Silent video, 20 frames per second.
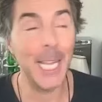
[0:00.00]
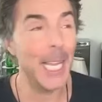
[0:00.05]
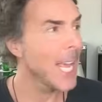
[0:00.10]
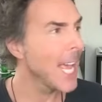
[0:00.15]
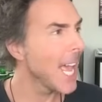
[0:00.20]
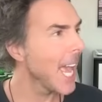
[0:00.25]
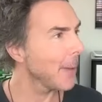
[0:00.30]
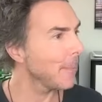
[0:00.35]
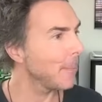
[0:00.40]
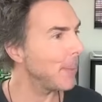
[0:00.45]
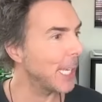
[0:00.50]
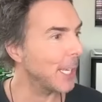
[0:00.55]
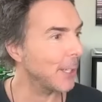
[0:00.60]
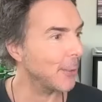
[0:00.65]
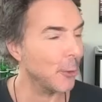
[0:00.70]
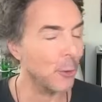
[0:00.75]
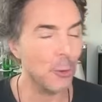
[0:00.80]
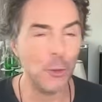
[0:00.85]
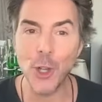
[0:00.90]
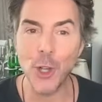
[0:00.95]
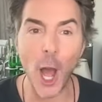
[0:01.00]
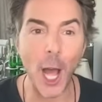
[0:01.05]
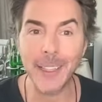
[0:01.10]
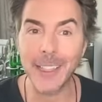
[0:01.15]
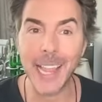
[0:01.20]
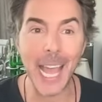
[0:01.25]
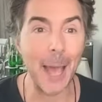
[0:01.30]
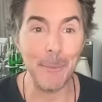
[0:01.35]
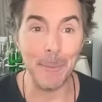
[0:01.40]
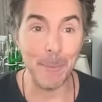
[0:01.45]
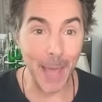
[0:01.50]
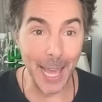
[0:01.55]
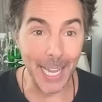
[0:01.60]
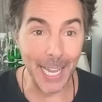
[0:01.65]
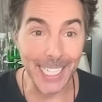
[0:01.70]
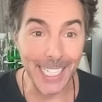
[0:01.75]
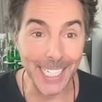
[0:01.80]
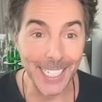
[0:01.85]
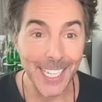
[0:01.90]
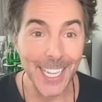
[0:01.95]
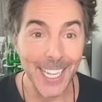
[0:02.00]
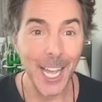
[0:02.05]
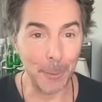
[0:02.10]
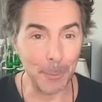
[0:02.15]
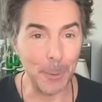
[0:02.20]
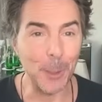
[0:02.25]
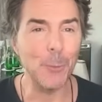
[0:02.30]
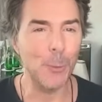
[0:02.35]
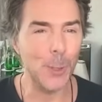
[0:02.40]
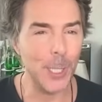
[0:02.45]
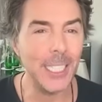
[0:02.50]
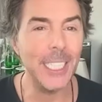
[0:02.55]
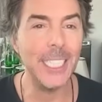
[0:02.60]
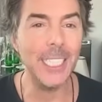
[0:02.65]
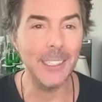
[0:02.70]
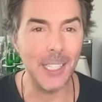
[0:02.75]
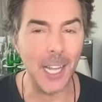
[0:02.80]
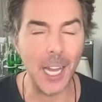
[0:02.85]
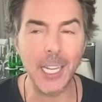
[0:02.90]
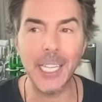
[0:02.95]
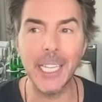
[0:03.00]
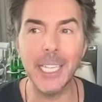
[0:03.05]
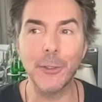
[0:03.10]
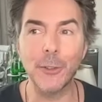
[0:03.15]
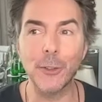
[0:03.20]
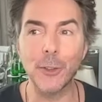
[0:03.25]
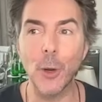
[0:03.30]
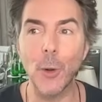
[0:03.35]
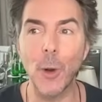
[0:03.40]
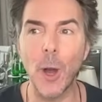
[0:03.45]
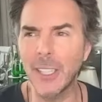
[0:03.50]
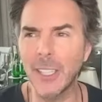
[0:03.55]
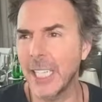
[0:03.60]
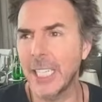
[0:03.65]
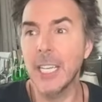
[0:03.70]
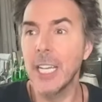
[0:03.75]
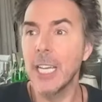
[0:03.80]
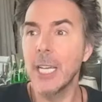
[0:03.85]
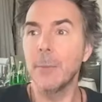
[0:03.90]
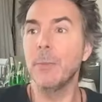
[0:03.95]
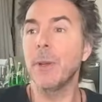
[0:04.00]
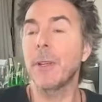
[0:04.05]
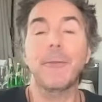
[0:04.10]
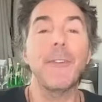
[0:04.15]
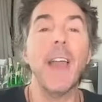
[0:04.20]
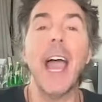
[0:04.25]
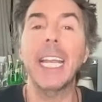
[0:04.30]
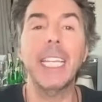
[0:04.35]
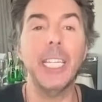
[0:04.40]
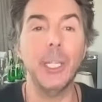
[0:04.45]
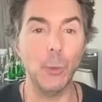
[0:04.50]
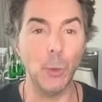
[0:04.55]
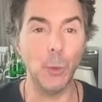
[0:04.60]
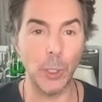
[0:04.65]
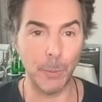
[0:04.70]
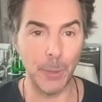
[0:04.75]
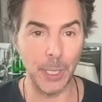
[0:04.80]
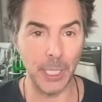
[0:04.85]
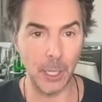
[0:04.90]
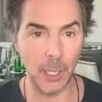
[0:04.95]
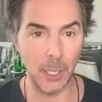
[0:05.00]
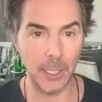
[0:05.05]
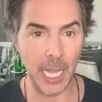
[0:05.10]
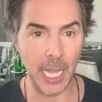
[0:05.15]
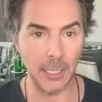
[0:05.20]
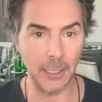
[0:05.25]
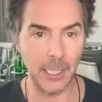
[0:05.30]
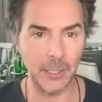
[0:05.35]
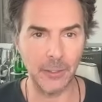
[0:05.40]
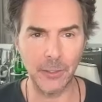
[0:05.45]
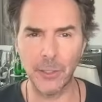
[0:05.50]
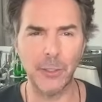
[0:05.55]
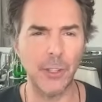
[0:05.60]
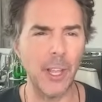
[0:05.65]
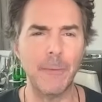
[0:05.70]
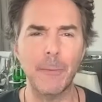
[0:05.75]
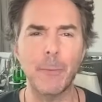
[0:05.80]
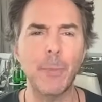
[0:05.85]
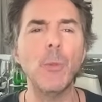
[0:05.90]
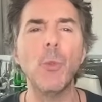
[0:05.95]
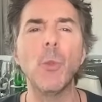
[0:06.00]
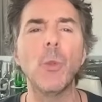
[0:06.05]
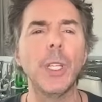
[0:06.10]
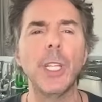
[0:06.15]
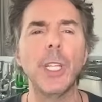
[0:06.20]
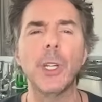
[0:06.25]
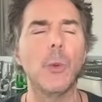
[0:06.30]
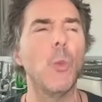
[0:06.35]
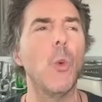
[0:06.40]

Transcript: it mm-hmm. because there's not that many. I've been yeah. really lucky. So like Macfadyen would have been on that list because I've been, you know,